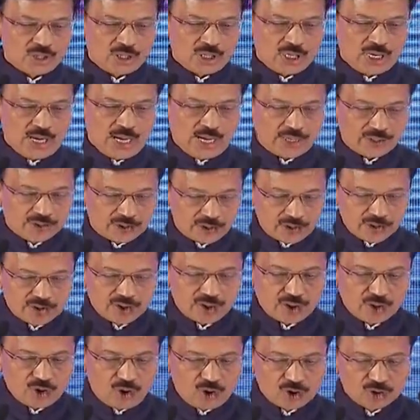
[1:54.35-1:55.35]
And this year
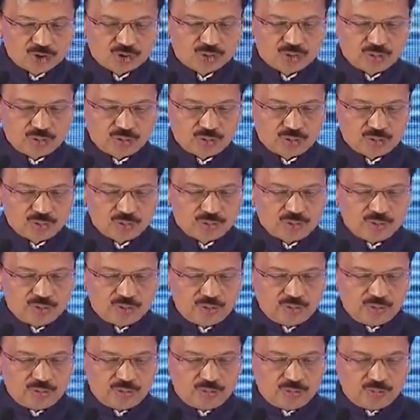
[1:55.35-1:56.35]
also,
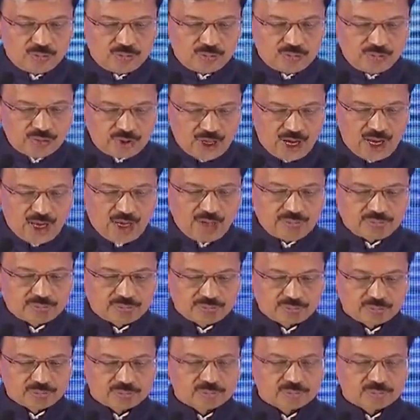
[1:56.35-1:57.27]
we have